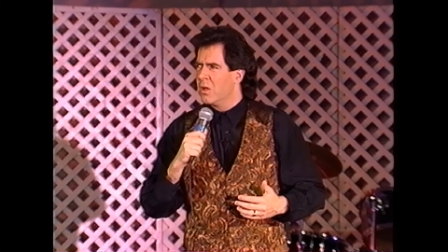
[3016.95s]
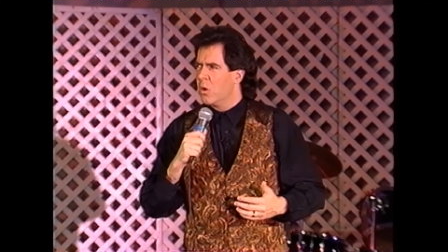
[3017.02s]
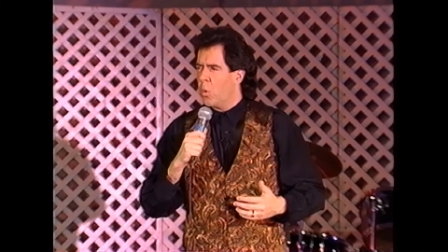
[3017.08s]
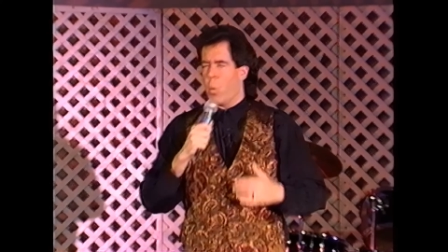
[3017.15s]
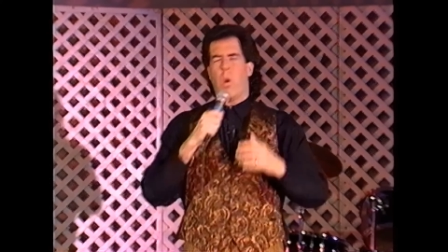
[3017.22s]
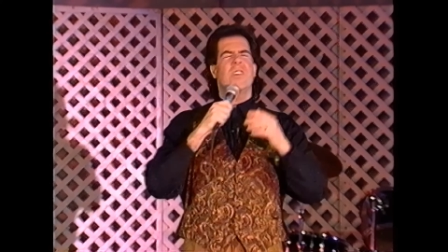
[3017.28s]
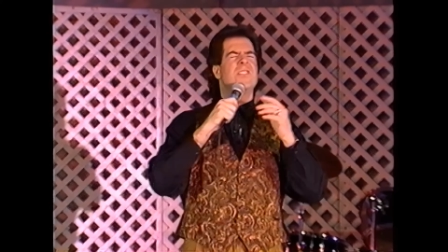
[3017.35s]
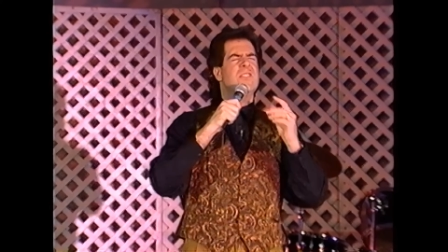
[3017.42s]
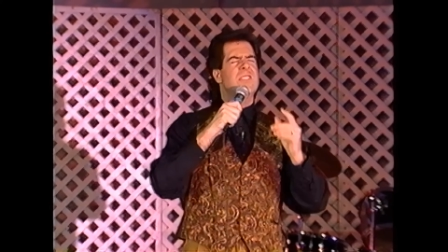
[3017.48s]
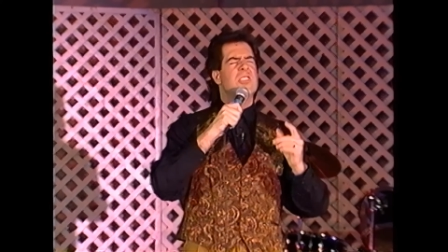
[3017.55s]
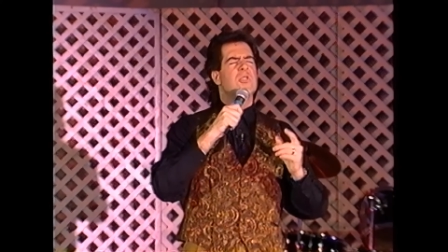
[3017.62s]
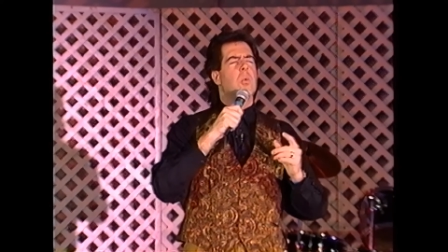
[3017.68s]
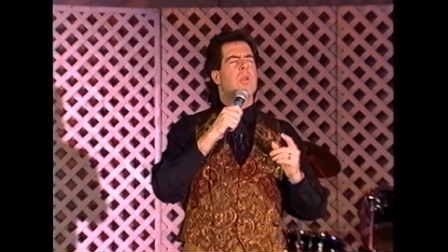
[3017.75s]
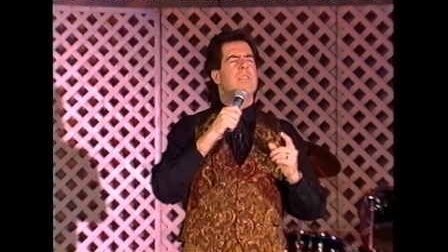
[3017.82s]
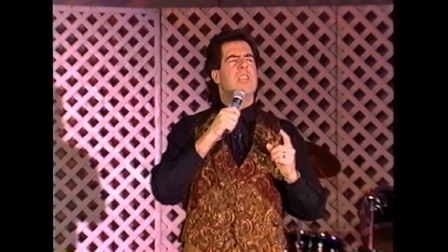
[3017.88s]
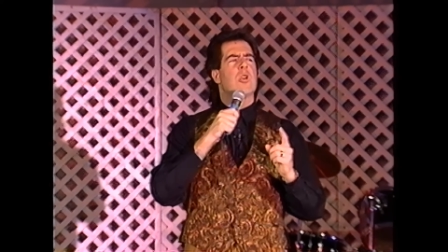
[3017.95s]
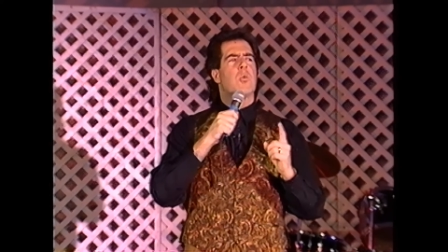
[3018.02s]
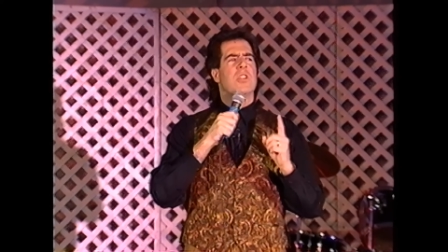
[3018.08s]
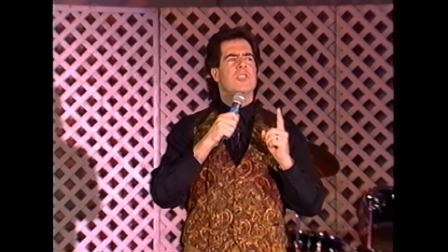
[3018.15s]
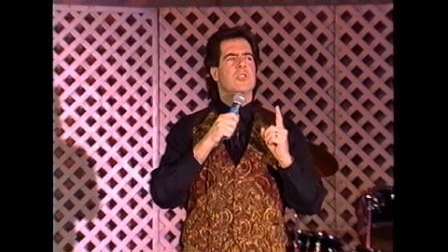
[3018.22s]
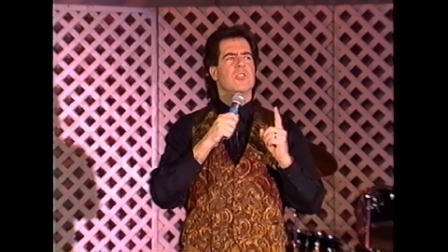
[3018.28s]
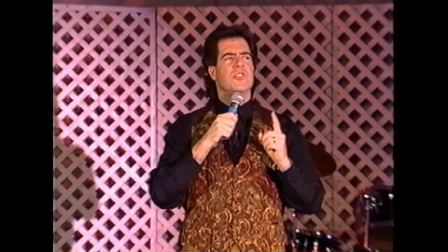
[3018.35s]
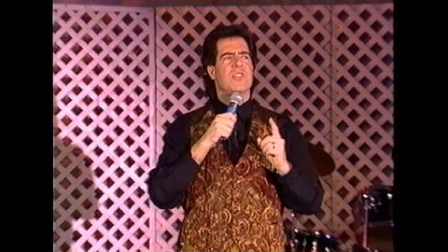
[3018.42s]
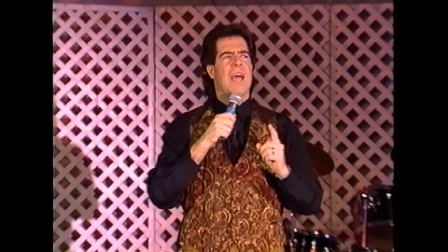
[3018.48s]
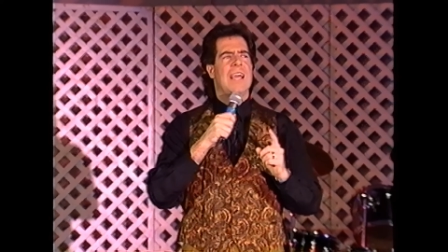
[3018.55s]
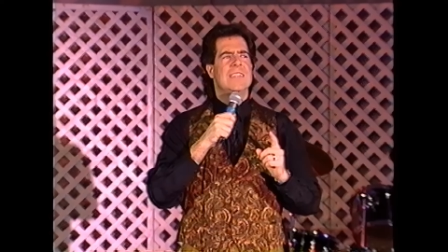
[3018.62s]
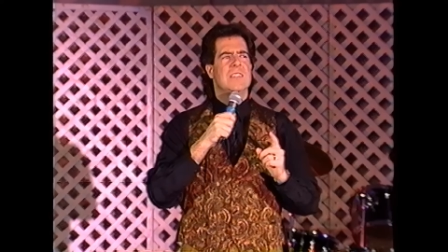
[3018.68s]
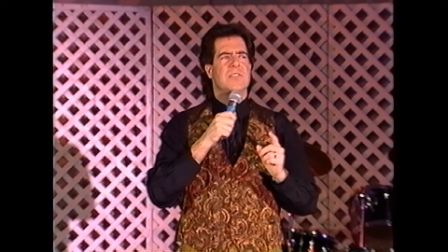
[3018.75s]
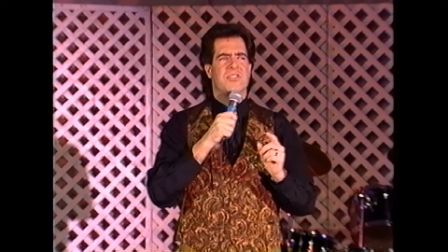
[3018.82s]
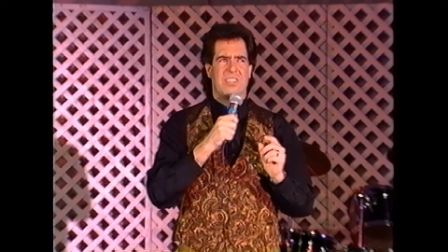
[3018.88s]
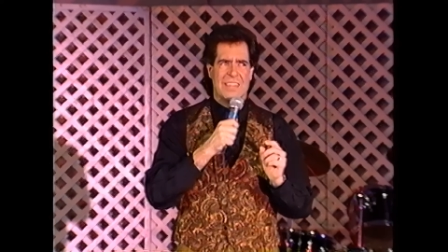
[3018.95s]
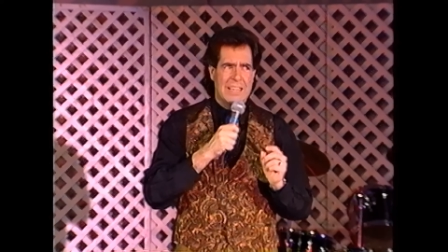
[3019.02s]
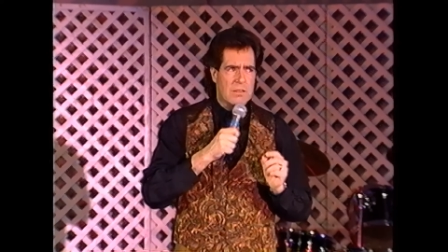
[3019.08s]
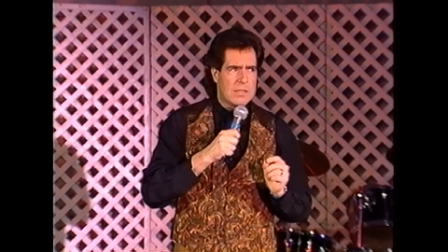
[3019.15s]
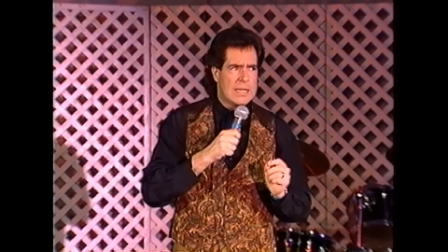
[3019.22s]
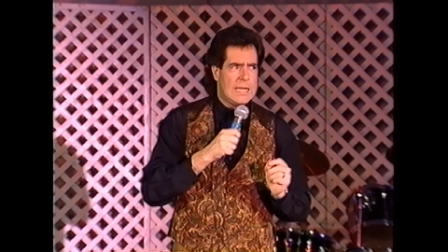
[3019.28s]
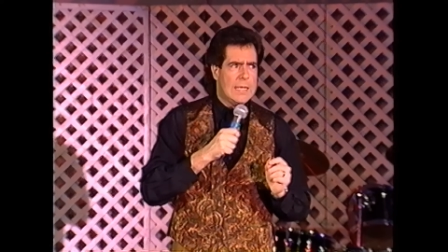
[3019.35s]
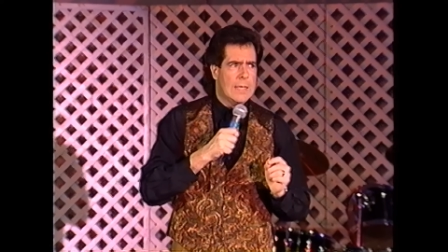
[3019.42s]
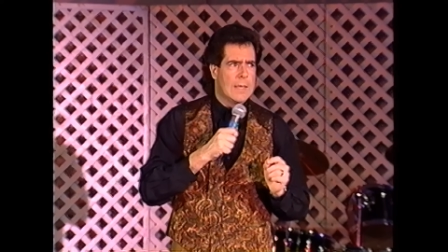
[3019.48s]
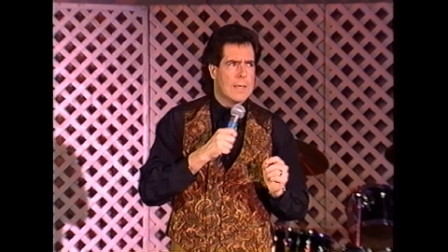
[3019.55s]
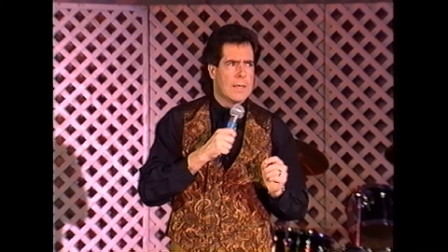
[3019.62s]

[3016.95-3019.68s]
Wasn't this one of the original signs of senility?